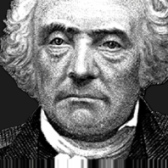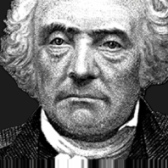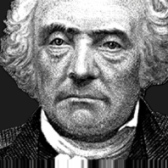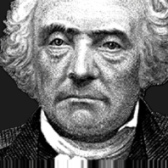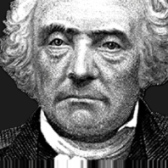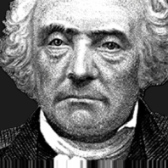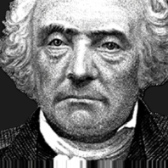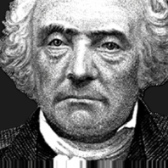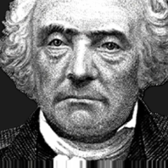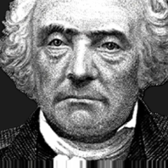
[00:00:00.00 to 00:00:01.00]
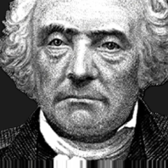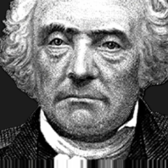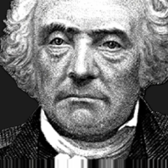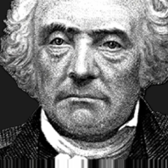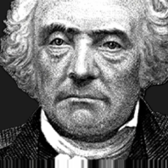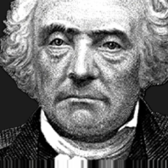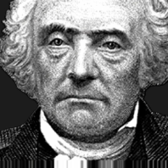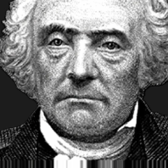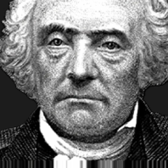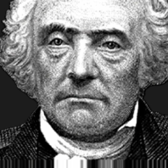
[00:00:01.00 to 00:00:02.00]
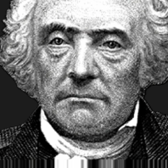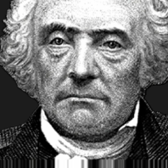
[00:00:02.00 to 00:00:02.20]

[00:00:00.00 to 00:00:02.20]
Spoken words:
(silence)